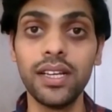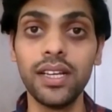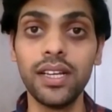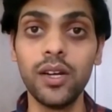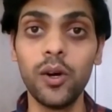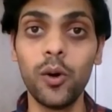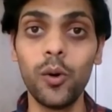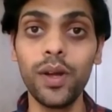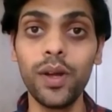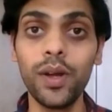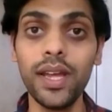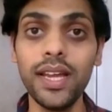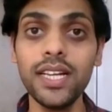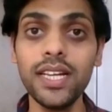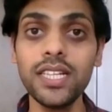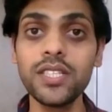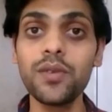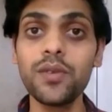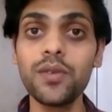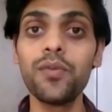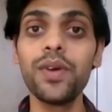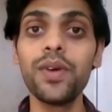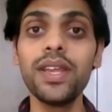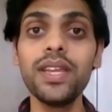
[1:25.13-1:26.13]
Okay, it's a
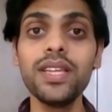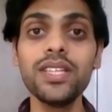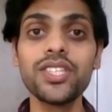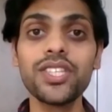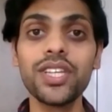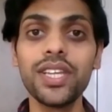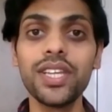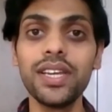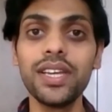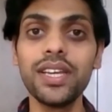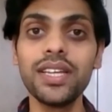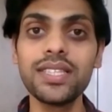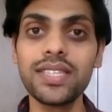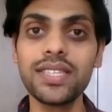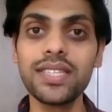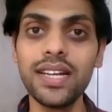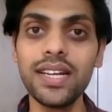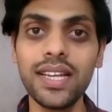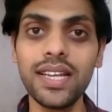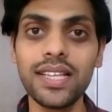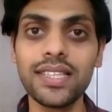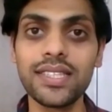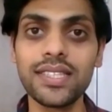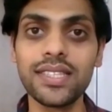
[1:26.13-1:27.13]
very generic
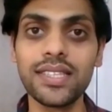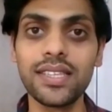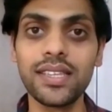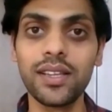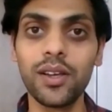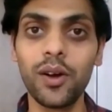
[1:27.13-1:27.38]
sentence.